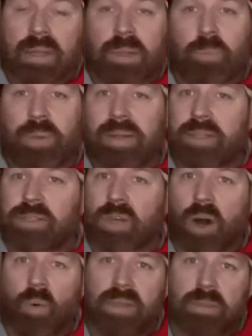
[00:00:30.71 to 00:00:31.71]
But it's
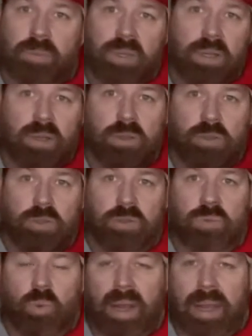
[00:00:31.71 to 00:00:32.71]
always, I'm going to lose
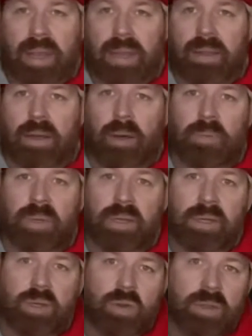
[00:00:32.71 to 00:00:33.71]
weight. I'm going
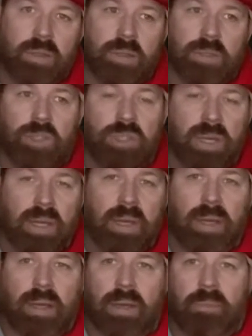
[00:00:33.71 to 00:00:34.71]
to go to the
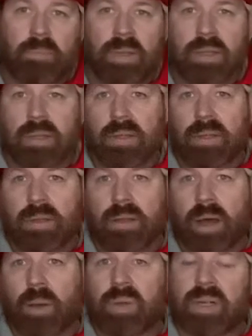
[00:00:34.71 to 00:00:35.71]
gym.
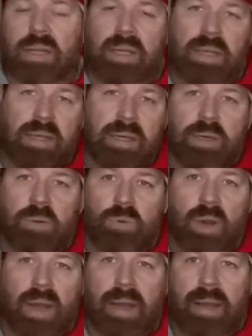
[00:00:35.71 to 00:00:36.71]
I'm going to eat
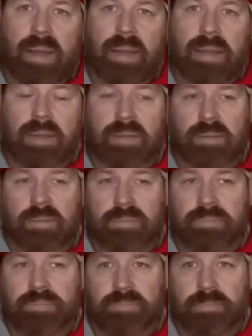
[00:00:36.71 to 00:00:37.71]
right.
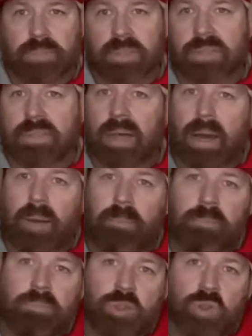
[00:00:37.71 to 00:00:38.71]
I'm going to stop
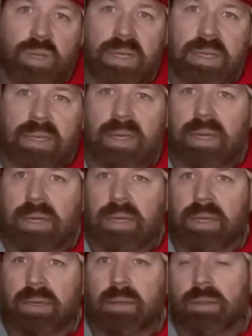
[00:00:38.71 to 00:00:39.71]

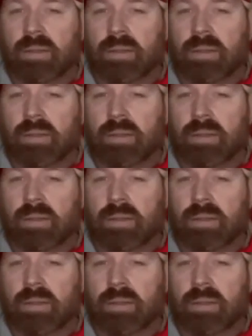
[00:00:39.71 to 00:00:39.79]
drinking.